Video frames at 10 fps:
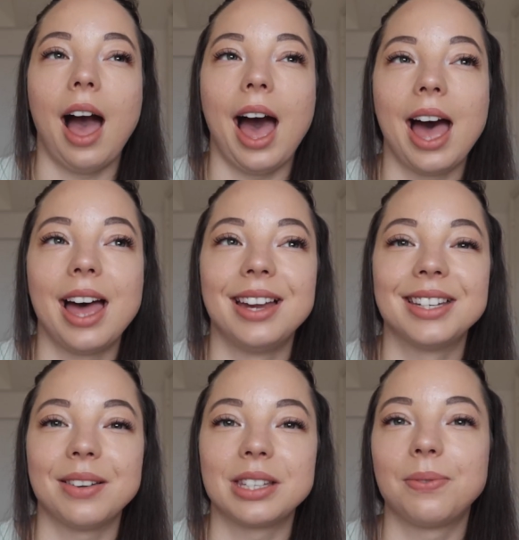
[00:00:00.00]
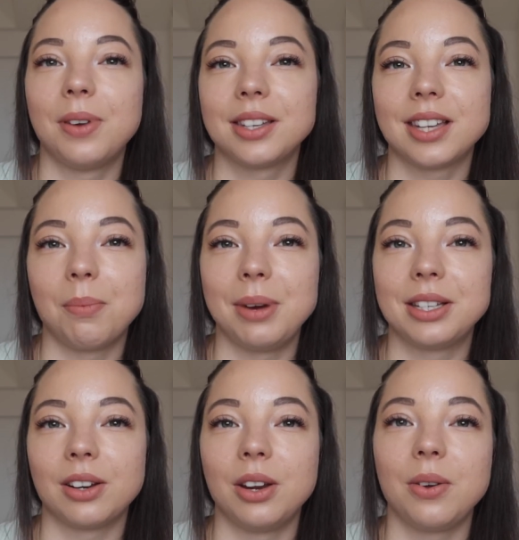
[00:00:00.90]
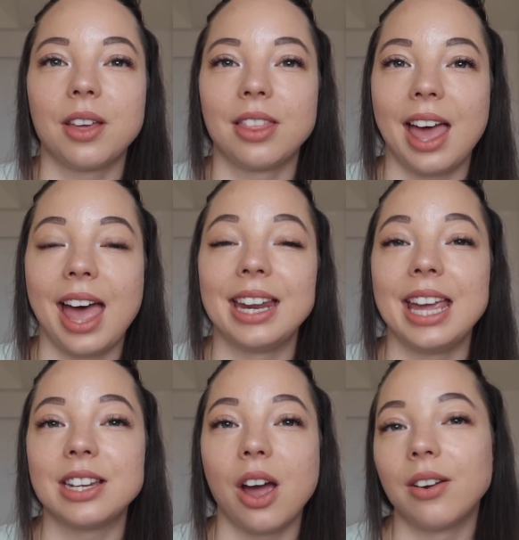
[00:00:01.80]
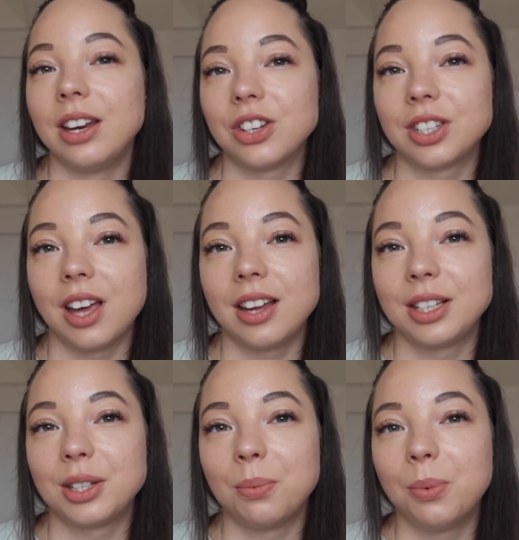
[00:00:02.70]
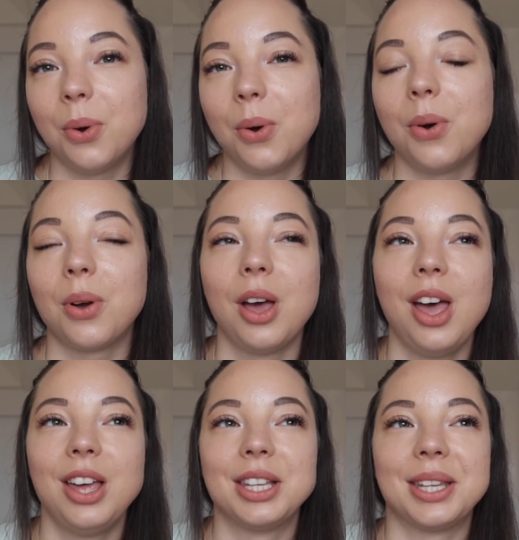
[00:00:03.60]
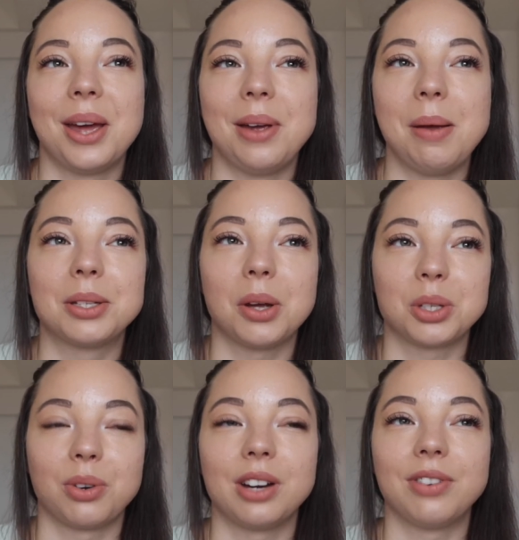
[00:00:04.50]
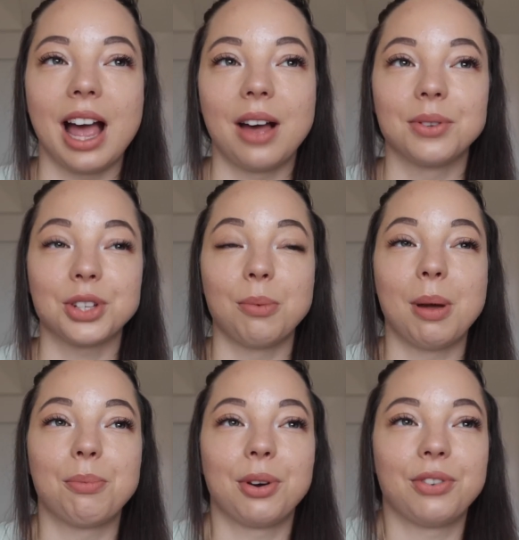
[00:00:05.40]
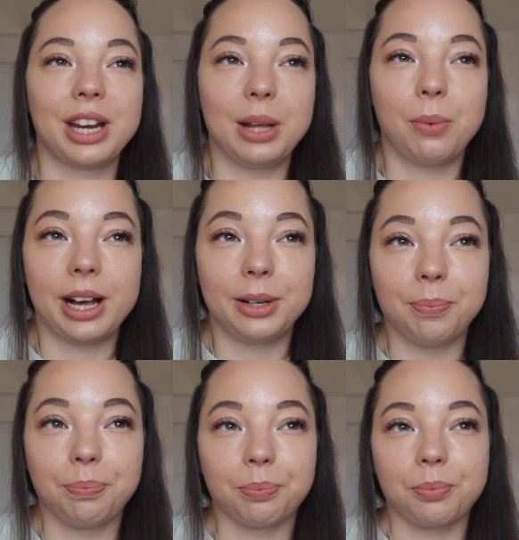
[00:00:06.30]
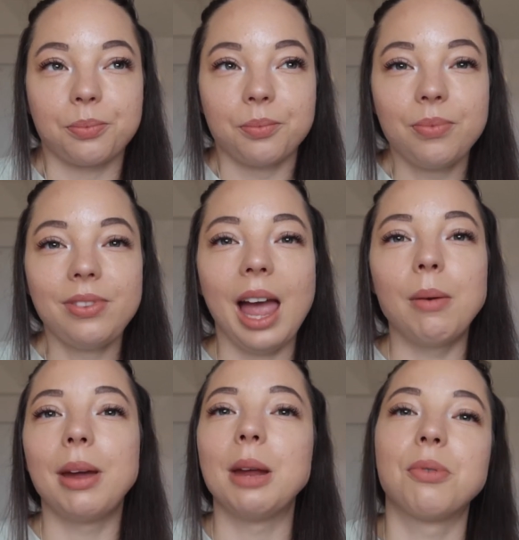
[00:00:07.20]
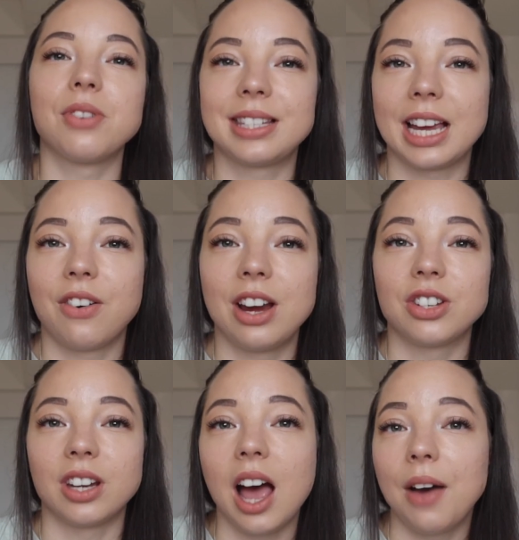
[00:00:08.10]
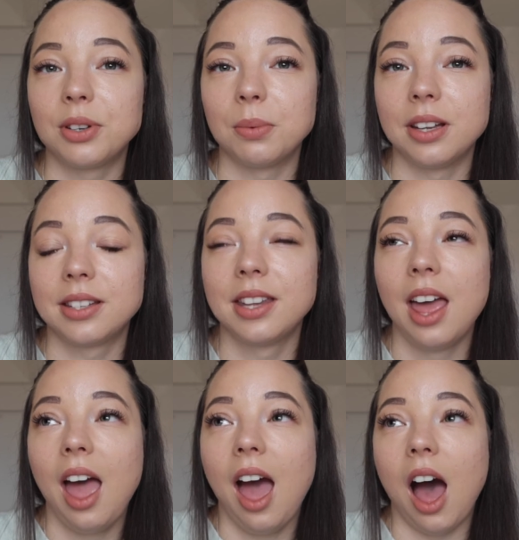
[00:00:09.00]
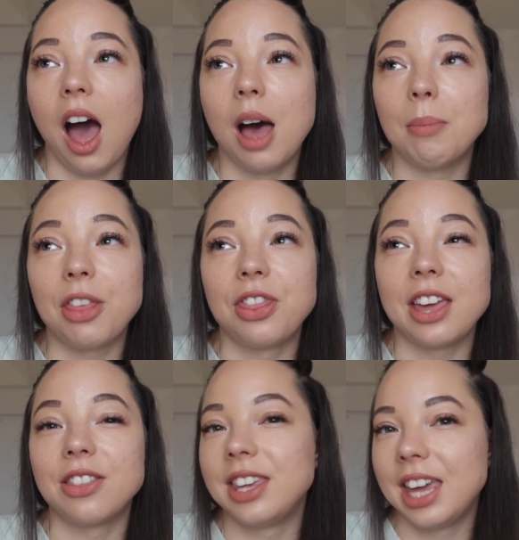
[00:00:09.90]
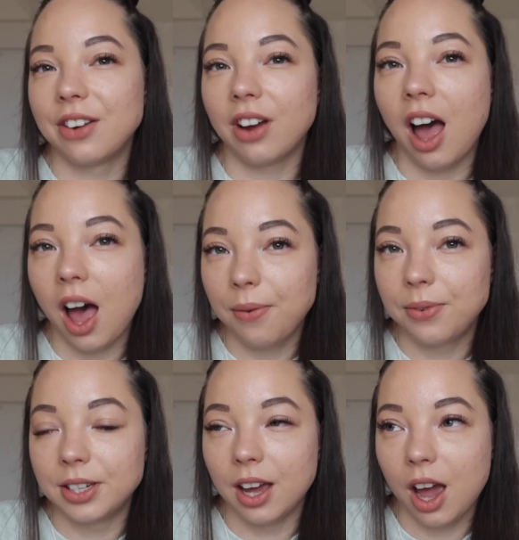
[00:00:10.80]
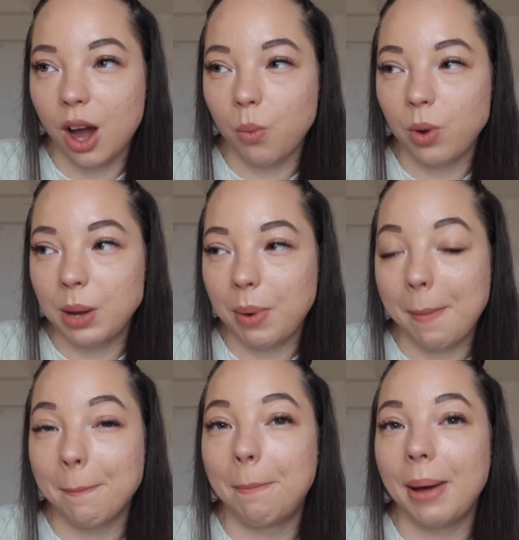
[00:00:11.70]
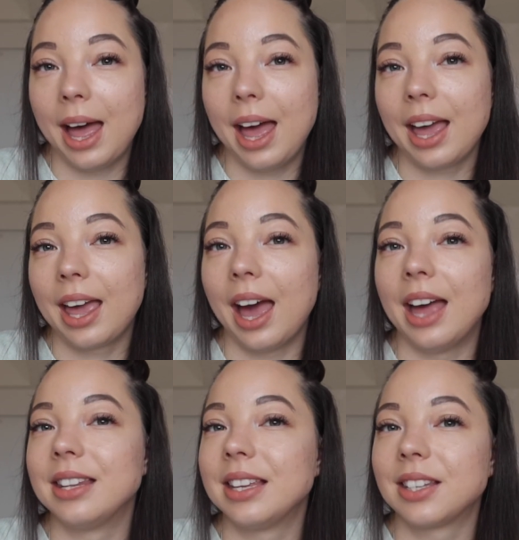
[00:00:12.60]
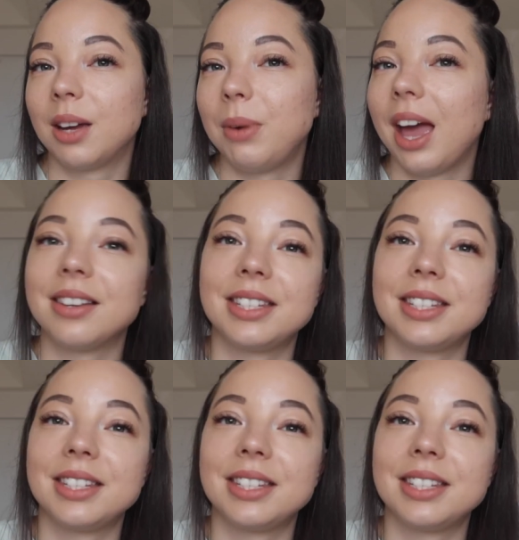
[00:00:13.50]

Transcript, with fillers: and that was the first time we took Luca there and he'd only just started to walk so he was tottering around. I remember it really well and we went and bought that decoration afterwards. Um, I think the year after we went back and this time we had